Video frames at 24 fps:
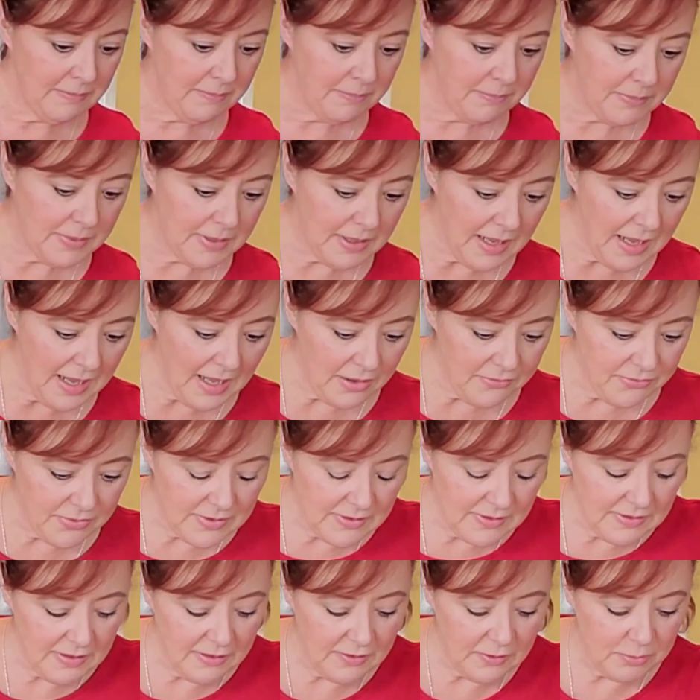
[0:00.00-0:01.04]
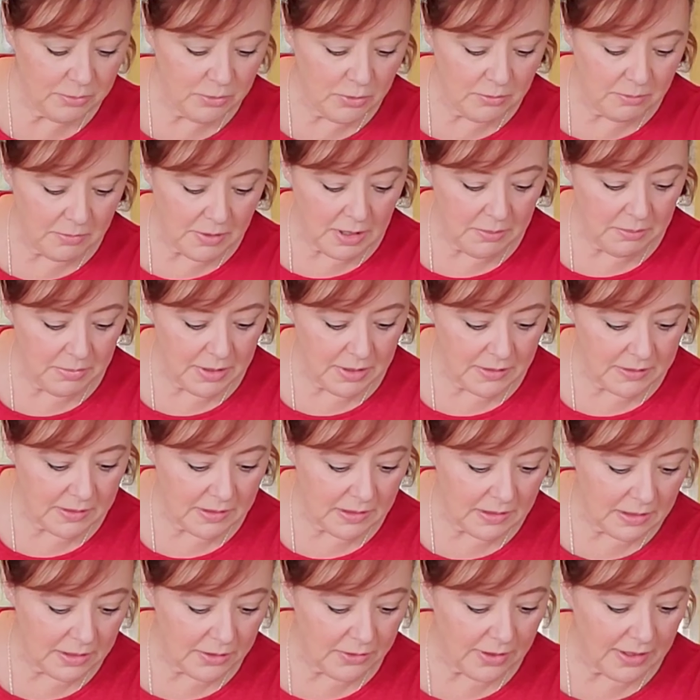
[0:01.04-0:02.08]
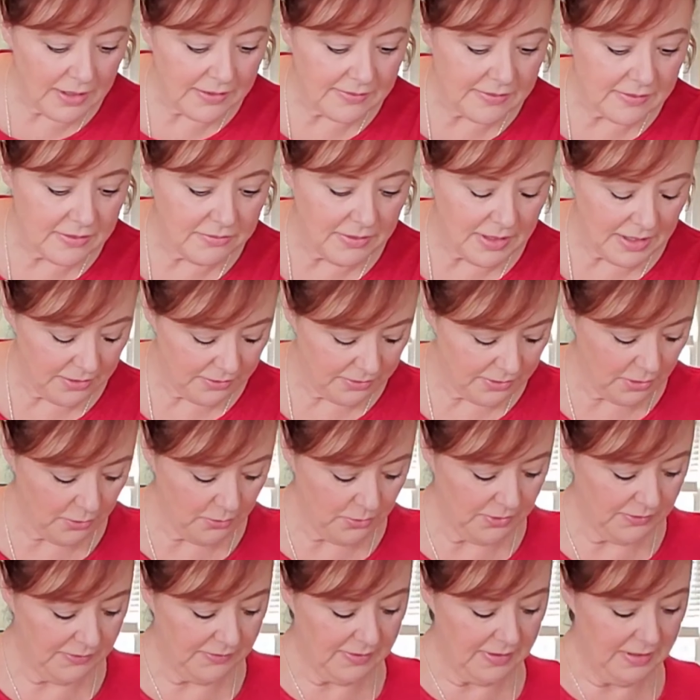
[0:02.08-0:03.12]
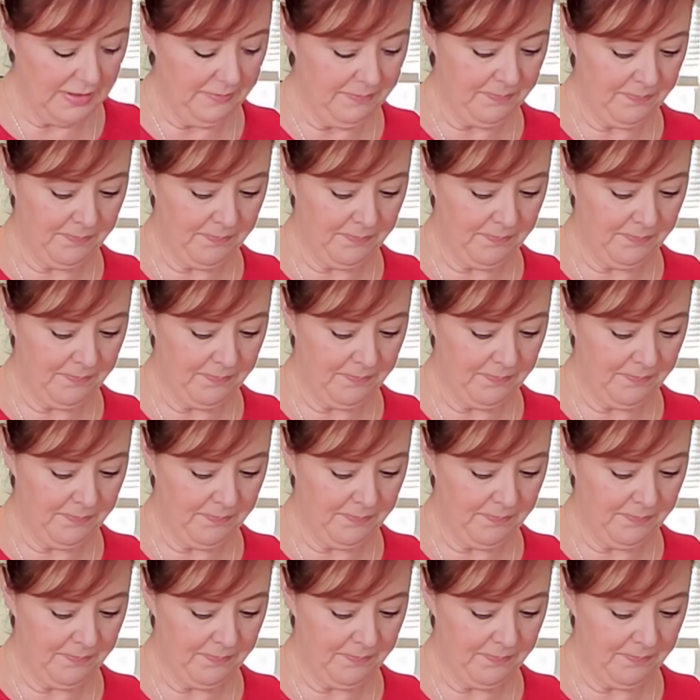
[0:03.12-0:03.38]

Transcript: but half a teaspoon might be a little aggressive. I don't know. We'll see.